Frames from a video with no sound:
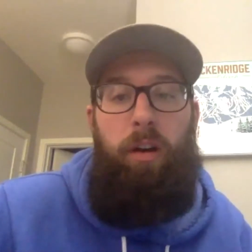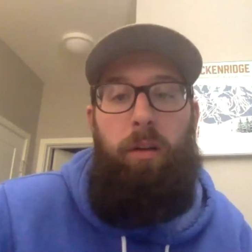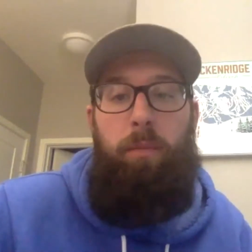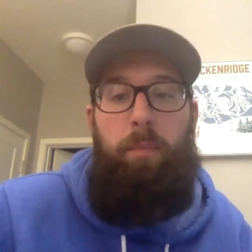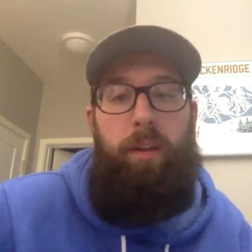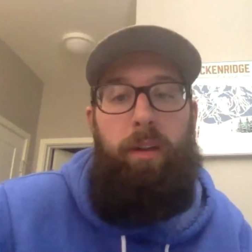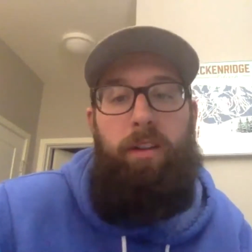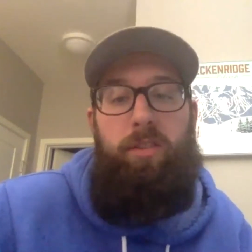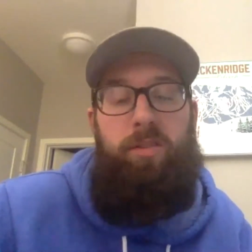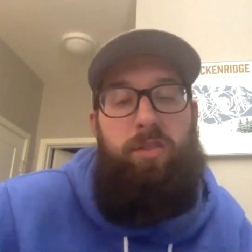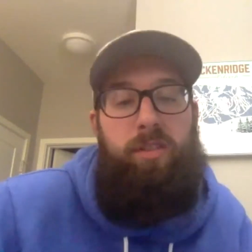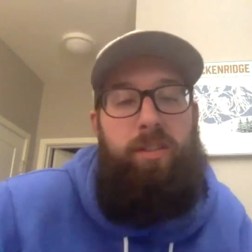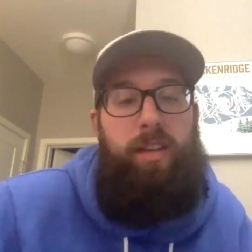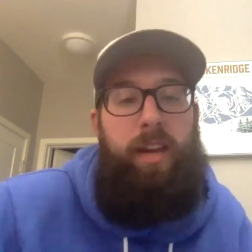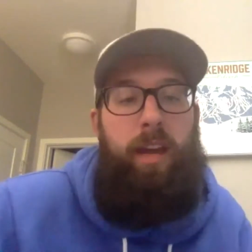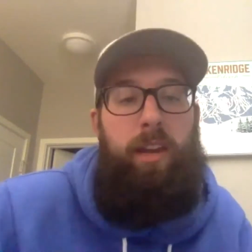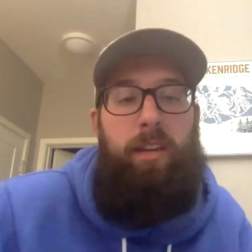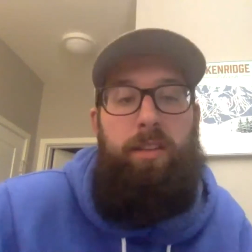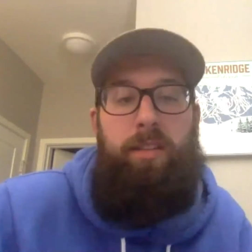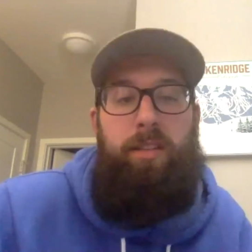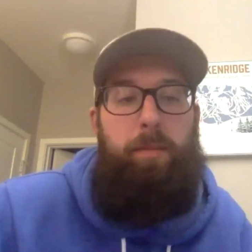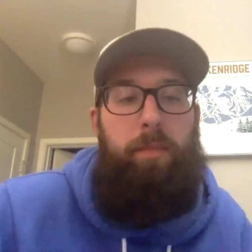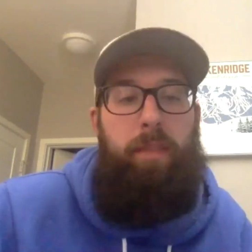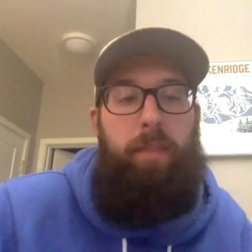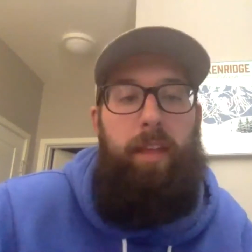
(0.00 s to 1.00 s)
but it's just kind of
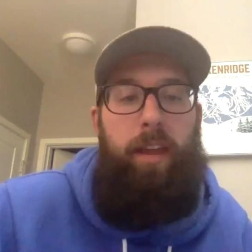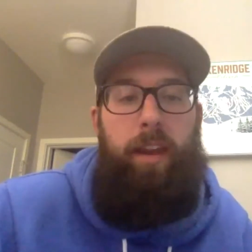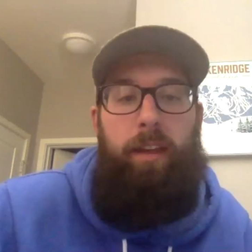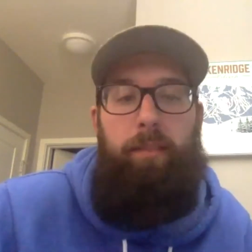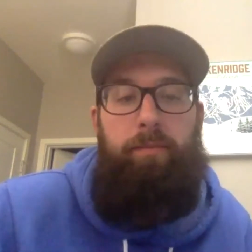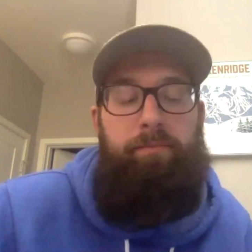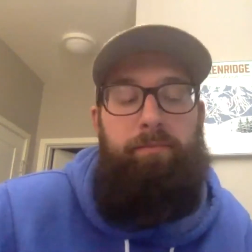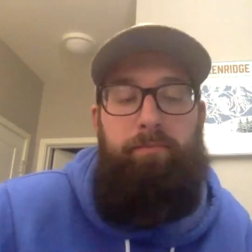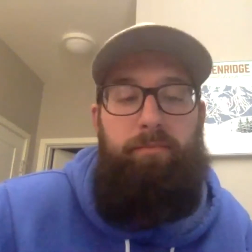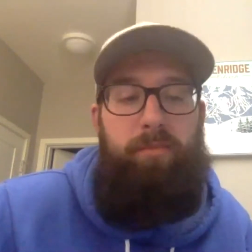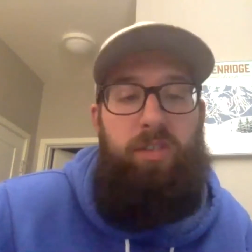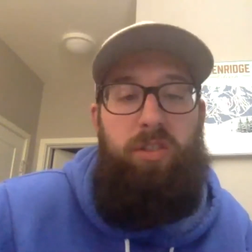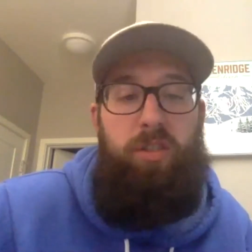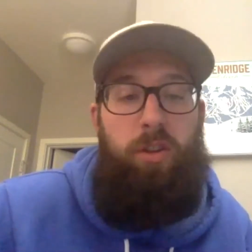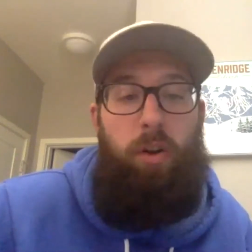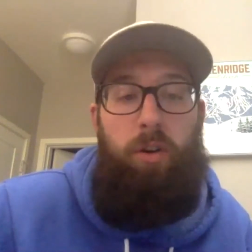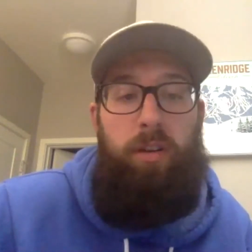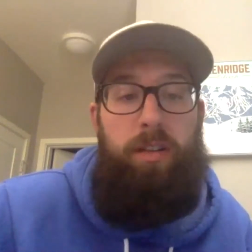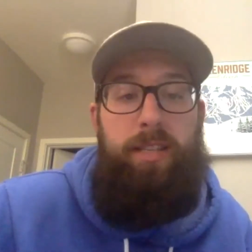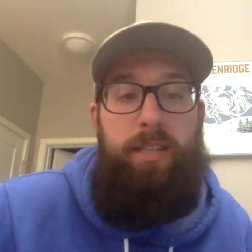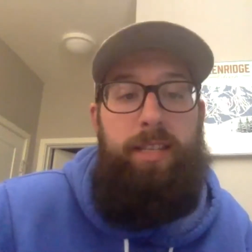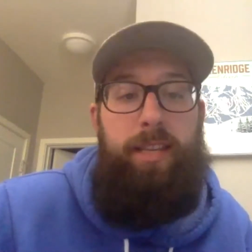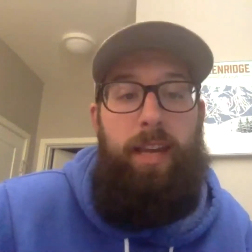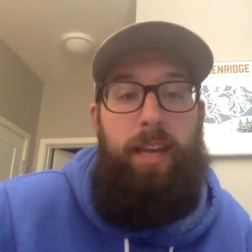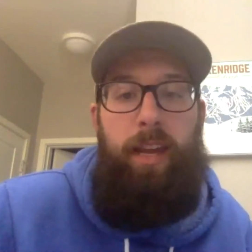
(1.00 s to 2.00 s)
something that I started
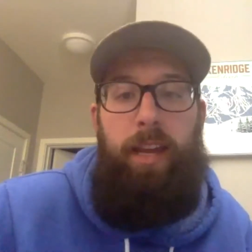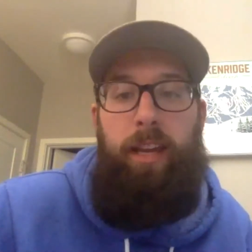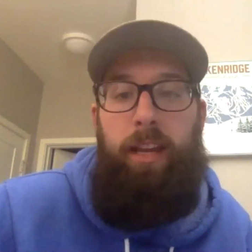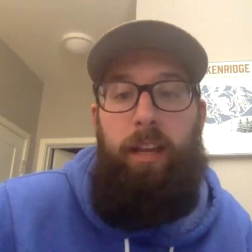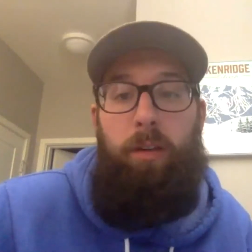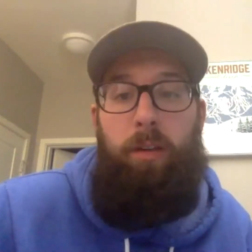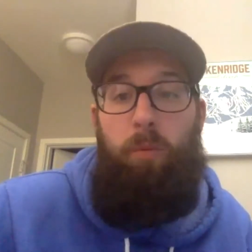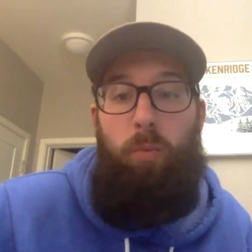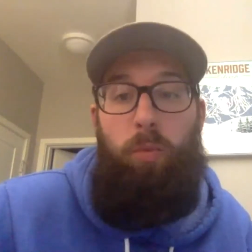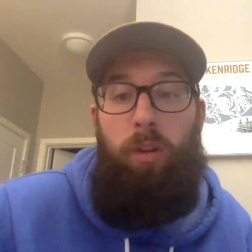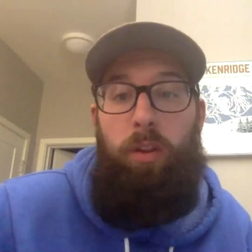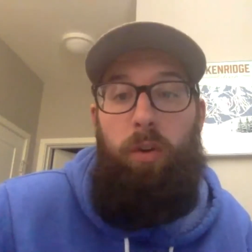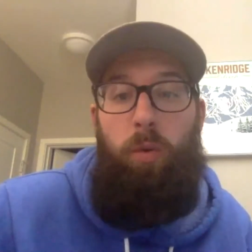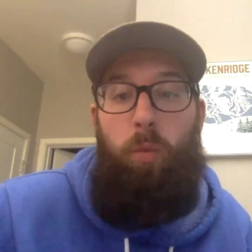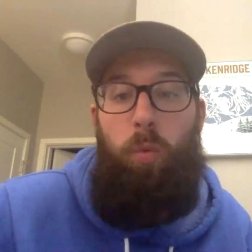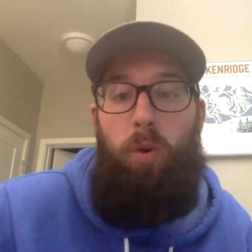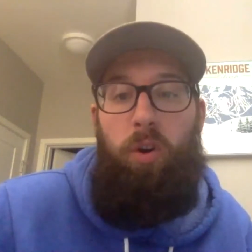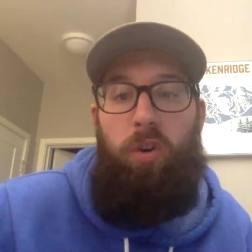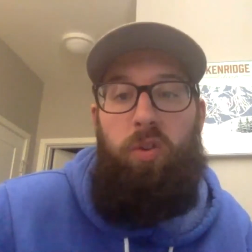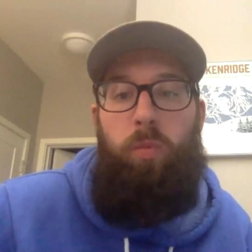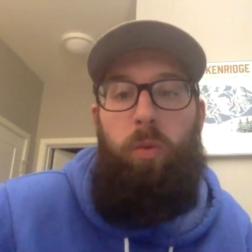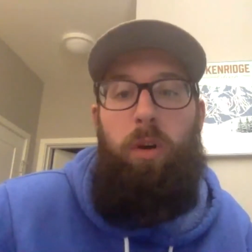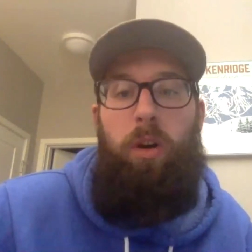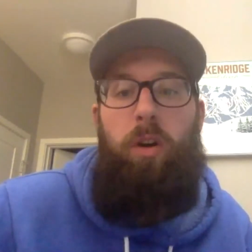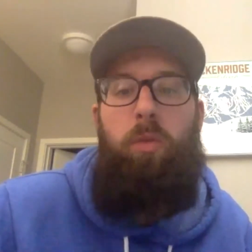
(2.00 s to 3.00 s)
saying and it really worked
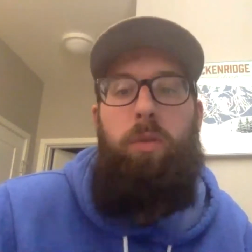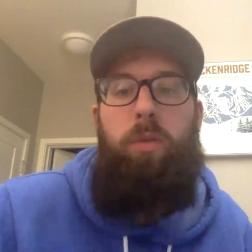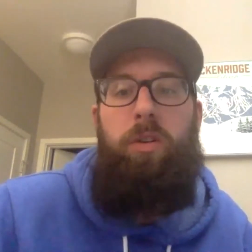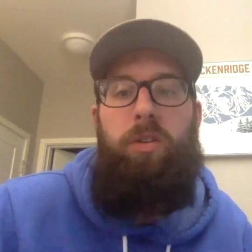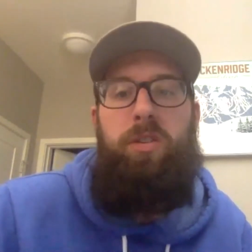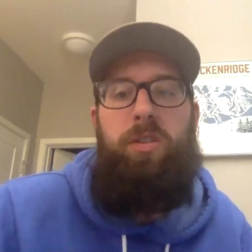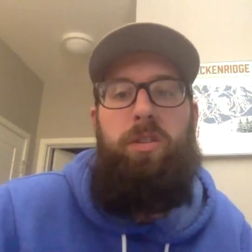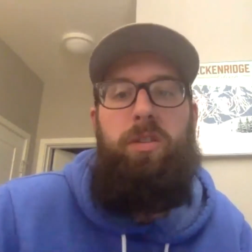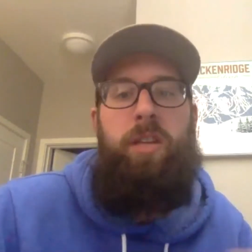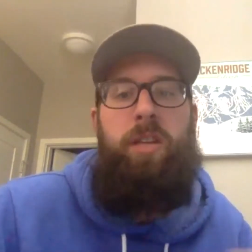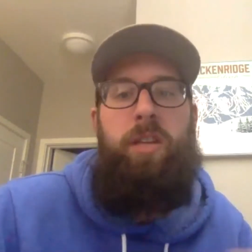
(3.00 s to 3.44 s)
well, which is